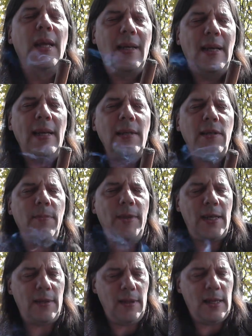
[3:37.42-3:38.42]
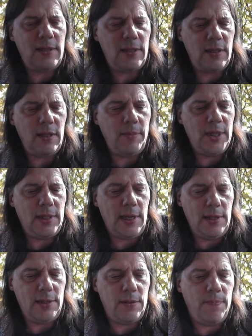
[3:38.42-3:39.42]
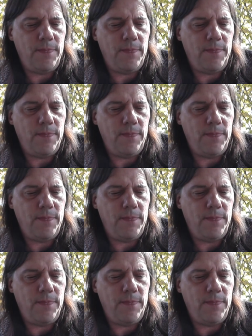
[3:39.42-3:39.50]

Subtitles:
Getting some of that cinnamon taste